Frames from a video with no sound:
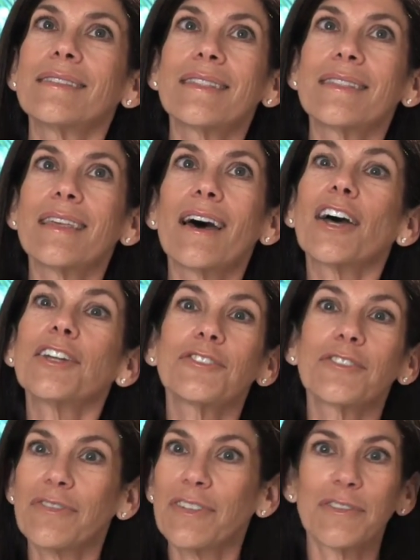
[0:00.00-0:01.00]
the
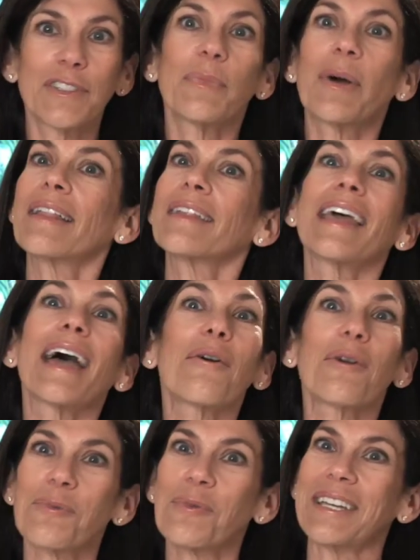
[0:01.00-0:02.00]

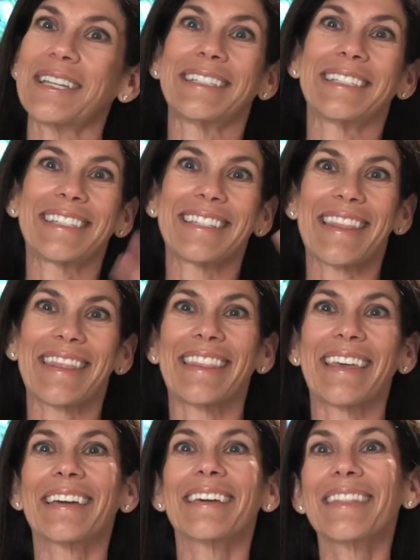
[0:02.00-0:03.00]
150-mile-an-hour winds
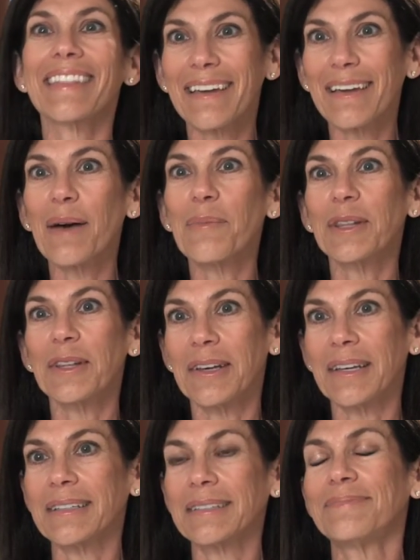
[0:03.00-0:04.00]
that come
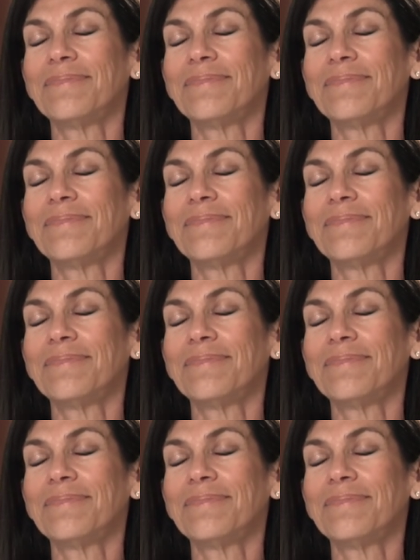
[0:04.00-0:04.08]
along